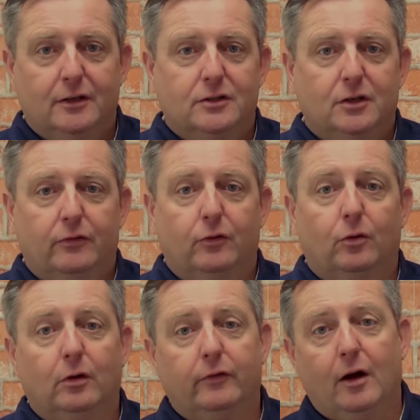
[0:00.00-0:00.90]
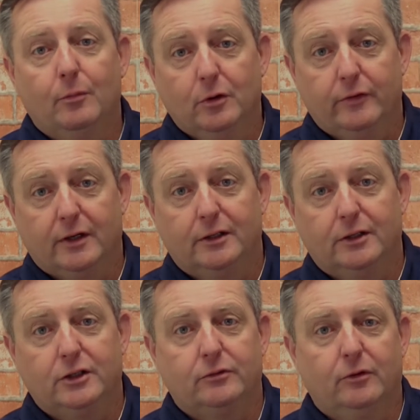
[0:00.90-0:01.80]
So, for all of our move-in
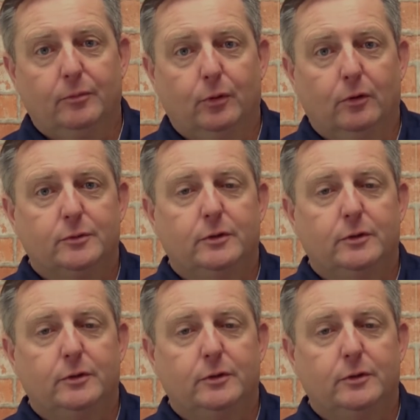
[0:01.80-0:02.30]
condition reports,